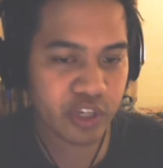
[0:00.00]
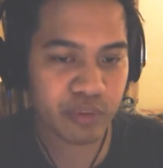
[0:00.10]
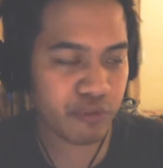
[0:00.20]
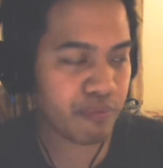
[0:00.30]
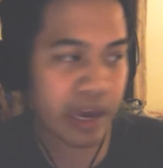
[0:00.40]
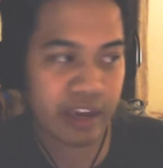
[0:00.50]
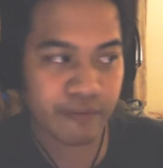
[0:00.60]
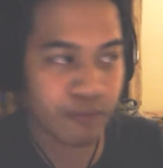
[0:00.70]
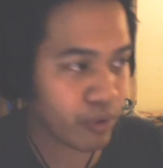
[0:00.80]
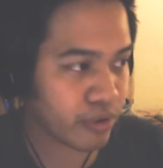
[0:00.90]
You can move back and
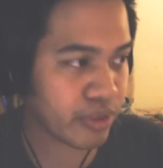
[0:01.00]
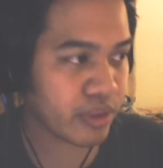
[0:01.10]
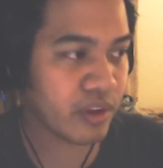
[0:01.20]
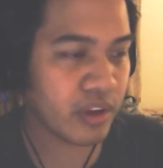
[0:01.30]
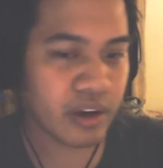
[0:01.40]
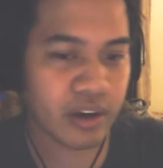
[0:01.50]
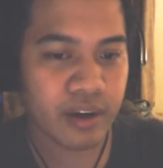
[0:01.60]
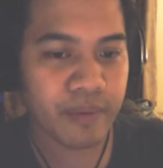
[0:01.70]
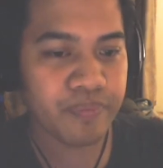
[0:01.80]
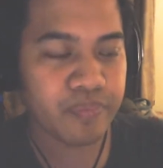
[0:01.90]
forth.
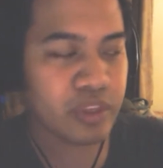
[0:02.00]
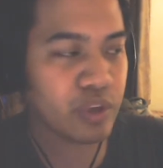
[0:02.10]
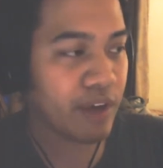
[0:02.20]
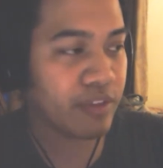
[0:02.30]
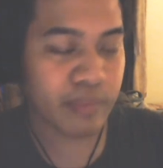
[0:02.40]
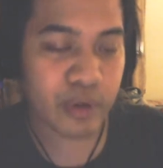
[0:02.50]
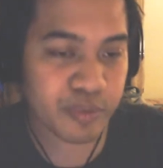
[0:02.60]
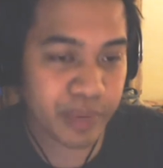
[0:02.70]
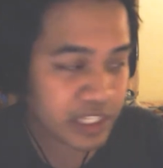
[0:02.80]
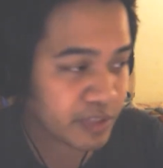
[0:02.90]
You have the most
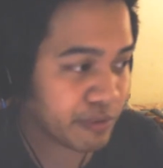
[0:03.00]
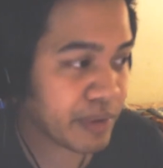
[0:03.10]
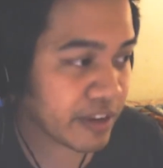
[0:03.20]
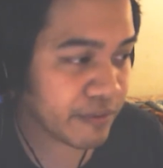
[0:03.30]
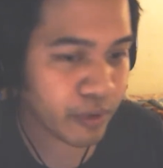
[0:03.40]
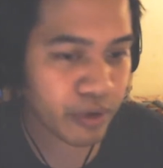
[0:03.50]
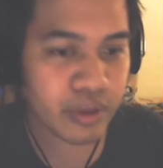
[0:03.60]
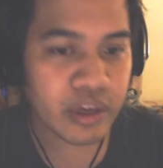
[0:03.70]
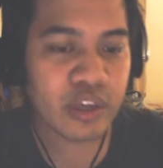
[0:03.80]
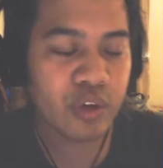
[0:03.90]
space to move back and forth.
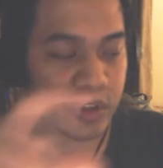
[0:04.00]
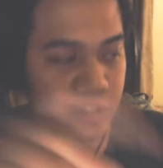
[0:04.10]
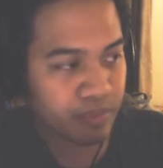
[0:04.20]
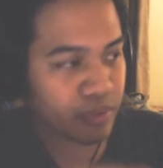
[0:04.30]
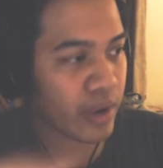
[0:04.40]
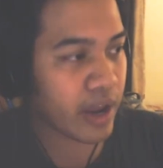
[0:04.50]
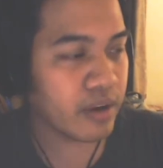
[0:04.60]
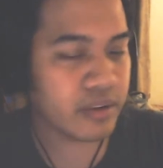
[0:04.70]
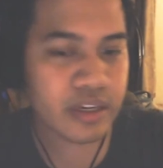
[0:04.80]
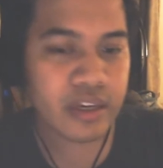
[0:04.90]
You can jump
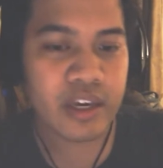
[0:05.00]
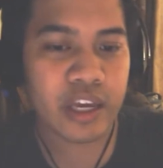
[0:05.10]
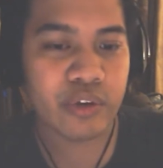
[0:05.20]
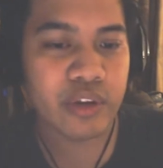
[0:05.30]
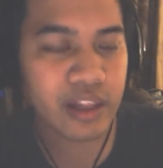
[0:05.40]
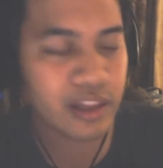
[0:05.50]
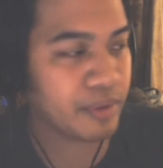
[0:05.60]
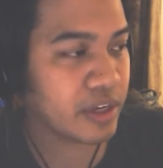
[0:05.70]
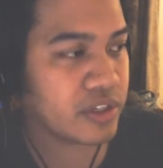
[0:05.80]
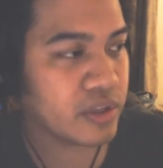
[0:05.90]
around, and you're not
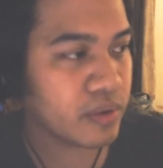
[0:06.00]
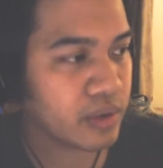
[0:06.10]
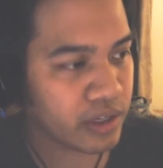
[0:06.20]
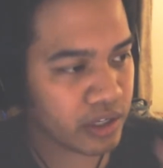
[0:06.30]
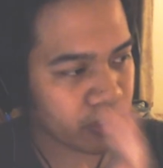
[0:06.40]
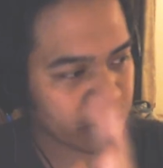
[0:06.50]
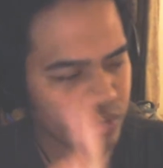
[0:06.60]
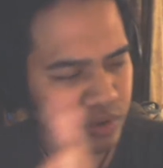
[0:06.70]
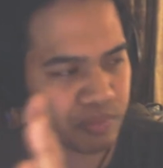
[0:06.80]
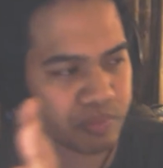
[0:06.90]
limited to a
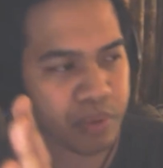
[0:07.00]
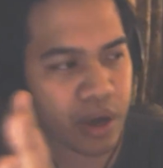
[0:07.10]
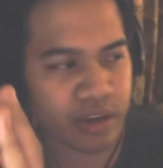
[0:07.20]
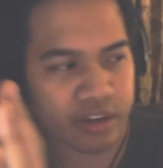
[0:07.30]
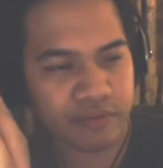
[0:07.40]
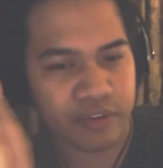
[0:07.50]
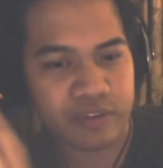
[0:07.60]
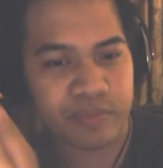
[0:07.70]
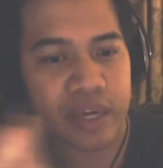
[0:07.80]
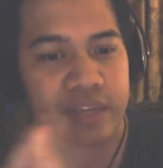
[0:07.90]
certain pocket of
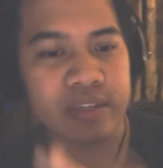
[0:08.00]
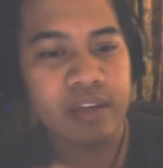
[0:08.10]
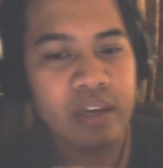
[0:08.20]
space.